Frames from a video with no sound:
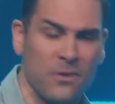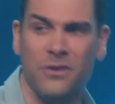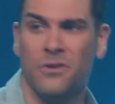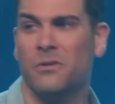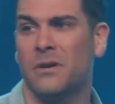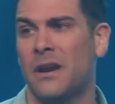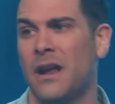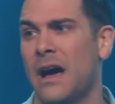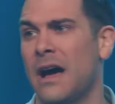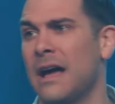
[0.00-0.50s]

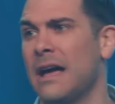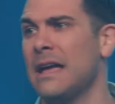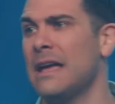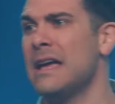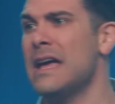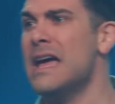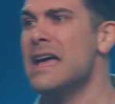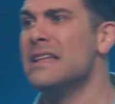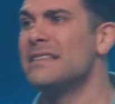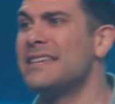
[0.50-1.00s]
you and I
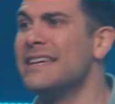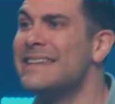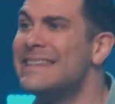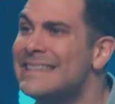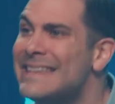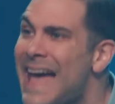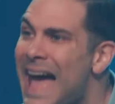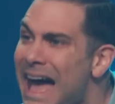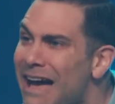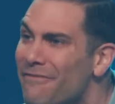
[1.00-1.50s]
to
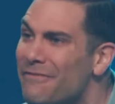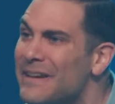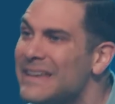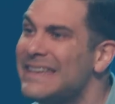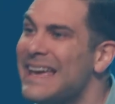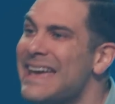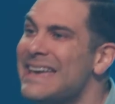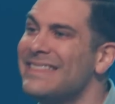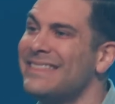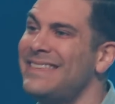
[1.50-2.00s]

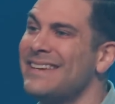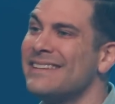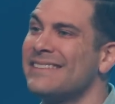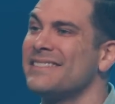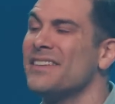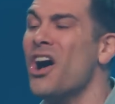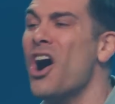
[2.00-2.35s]
navigate this